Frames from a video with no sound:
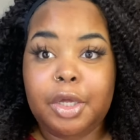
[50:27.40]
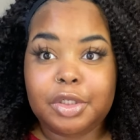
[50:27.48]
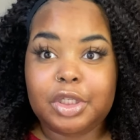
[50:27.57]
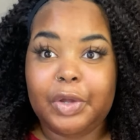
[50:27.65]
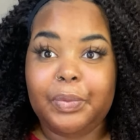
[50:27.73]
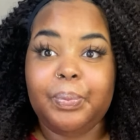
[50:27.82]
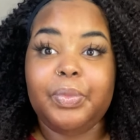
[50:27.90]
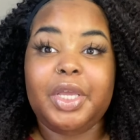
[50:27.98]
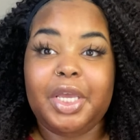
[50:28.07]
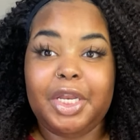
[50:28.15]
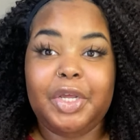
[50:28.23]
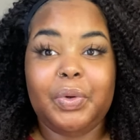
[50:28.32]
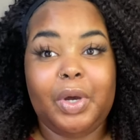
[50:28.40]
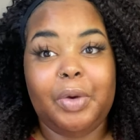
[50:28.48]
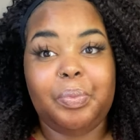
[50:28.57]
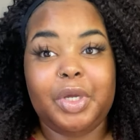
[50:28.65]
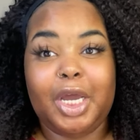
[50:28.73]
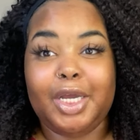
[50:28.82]
So, anywho, I
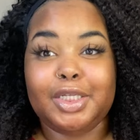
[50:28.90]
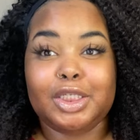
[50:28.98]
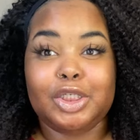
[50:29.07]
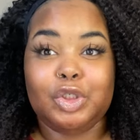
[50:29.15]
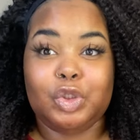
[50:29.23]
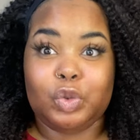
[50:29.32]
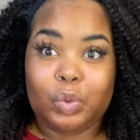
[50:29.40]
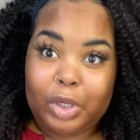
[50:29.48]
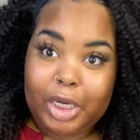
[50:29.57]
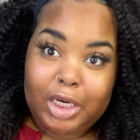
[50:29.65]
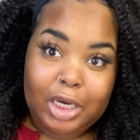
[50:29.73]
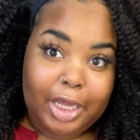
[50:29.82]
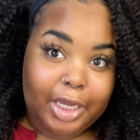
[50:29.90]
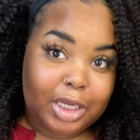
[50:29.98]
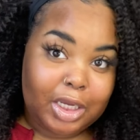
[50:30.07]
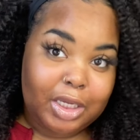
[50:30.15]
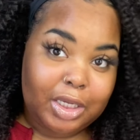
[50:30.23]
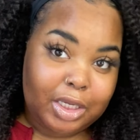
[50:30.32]
hope you guys enjoyed.
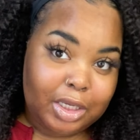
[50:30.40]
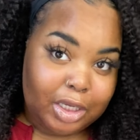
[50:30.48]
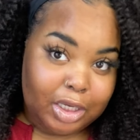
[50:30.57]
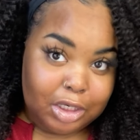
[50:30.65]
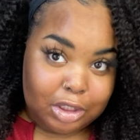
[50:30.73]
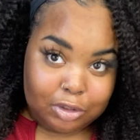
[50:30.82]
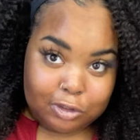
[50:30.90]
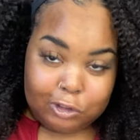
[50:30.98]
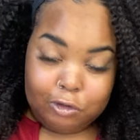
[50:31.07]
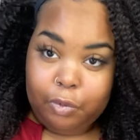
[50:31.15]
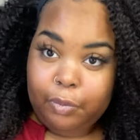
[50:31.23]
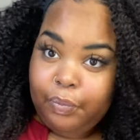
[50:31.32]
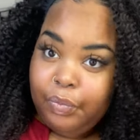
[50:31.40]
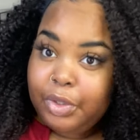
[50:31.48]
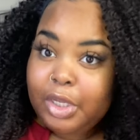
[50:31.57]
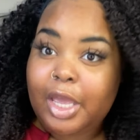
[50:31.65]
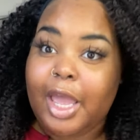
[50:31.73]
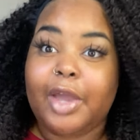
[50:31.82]
Like, get into
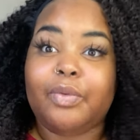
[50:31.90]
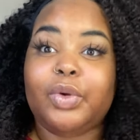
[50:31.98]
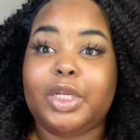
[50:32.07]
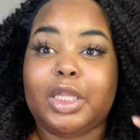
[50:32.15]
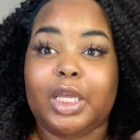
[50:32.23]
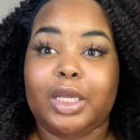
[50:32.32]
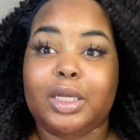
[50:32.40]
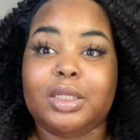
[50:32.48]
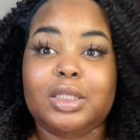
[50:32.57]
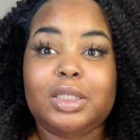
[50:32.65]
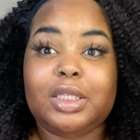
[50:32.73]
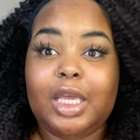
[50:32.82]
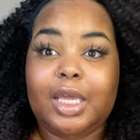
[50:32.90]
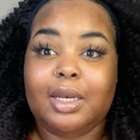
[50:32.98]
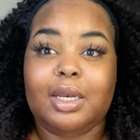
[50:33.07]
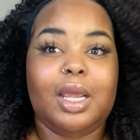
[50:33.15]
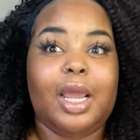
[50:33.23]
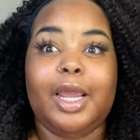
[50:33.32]
everything.
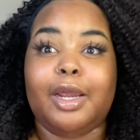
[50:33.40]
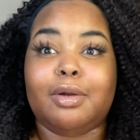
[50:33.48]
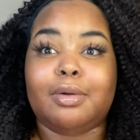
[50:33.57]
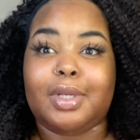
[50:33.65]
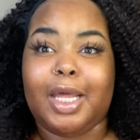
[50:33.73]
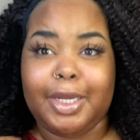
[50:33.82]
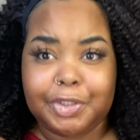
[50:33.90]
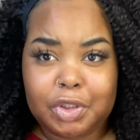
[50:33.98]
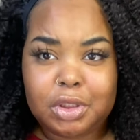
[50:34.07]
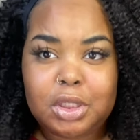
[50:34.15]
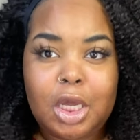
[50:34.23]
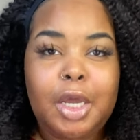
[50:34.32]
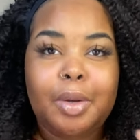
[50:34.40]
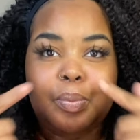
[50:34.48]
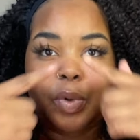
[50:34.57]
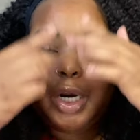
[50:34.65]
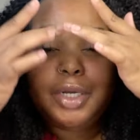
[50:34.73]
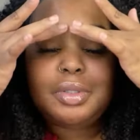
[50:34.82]
Skin, hair, lashes,
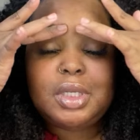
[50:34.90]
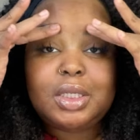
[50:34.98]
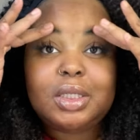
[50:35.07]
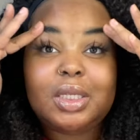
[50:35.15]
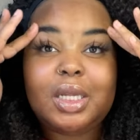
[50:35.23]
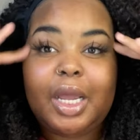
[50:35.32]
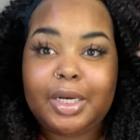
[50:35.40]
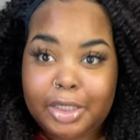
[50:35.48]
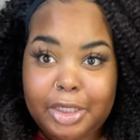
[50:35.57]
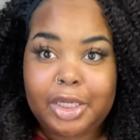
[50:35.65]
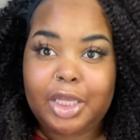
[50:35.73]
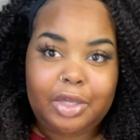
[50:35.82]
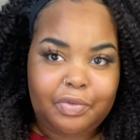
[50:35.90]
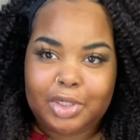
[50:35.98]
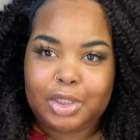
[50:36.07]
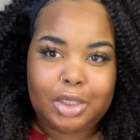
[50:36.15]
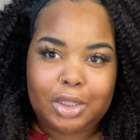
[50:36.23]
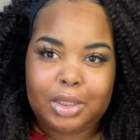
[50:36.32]
brows that's not even
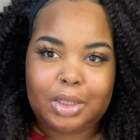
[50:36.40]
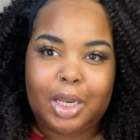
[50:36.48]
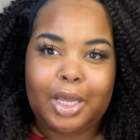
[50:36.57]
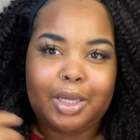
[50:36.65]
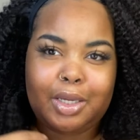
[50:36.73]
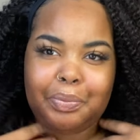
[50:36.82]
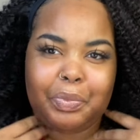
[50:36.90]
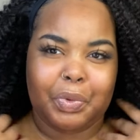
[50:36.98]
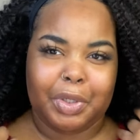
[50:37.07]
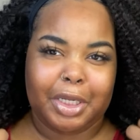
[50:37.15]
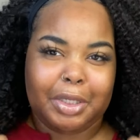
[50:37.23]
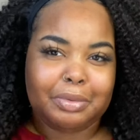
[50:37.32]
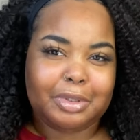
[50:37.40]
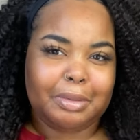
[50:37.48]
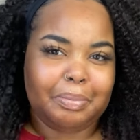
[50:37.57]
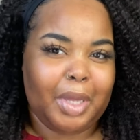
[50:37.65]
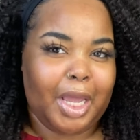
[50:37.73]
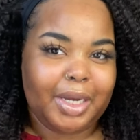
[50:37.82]
done. Like, come on now,
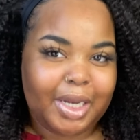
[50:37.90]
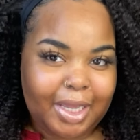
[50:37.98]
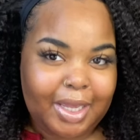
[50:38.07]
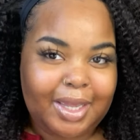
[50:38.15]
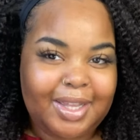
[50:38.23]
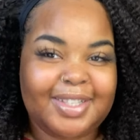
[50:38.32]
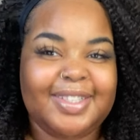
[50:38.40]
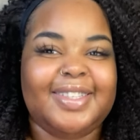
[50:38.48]
somebody.